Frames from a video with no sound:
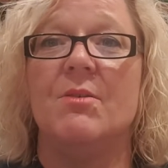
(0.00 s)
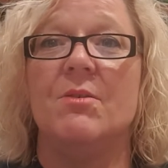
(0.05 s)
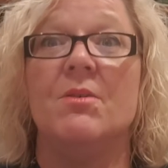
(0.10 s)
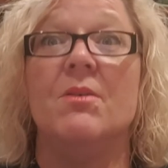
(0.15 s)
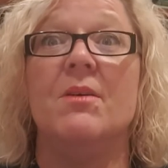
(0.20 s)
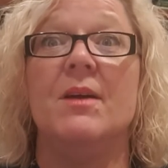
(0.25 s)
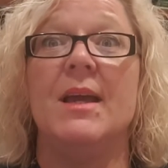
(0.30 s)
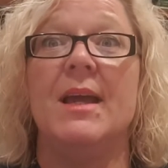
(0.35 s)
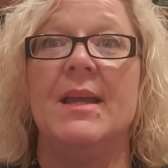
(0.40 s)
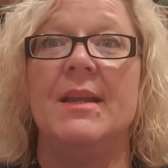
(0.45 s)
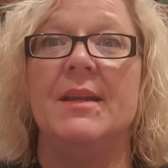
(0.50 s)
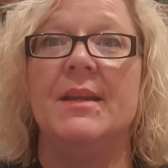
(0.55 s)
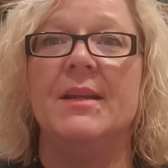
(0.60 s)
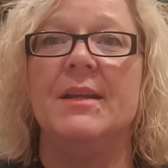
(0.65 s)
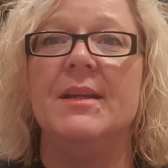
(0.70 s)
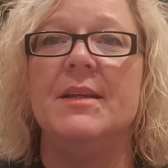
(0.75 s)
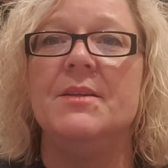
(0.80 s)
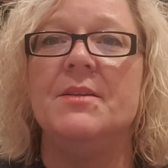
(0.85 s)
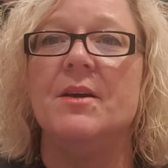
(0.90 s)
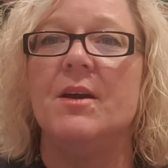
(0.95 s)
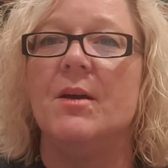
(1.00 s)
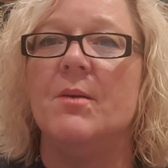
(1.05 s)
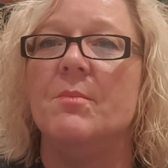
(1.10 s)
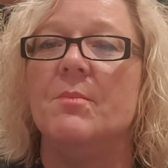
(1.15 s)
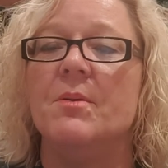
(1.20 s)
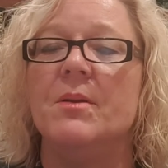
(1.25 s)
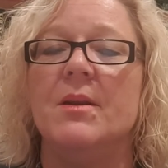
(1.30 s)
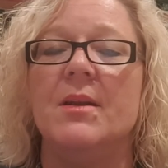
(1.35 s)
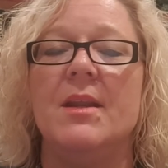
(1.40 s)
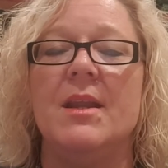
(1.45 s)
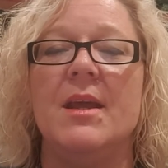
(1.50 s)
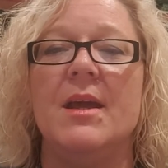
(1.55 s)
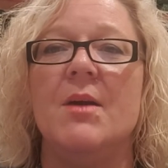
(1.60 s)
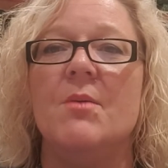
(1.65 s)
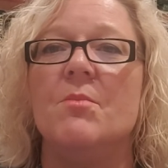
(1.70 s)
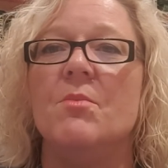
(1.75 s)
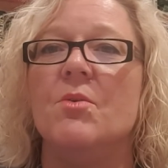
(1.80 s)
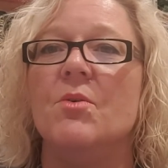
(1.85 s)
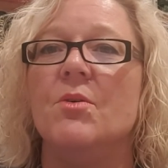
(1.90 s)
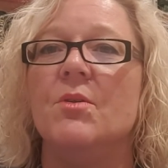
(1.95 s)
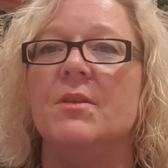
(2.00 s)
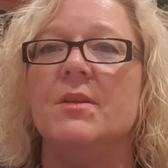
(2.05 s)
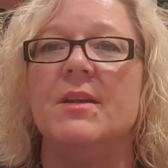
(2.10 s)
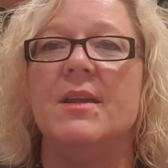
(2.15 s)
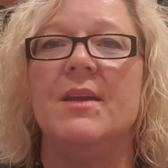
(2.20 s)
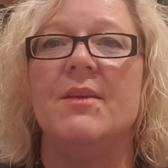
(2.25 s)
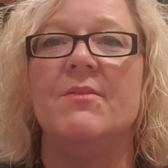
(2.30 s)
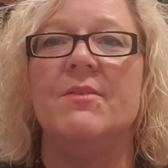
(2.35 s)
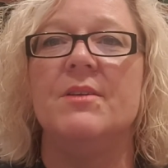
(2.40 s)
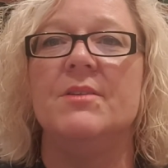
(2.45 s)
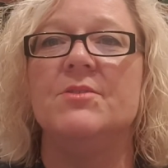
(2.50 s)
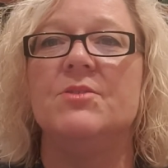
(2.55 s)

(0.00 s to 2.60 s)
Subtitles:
or at any time, but now more than ever.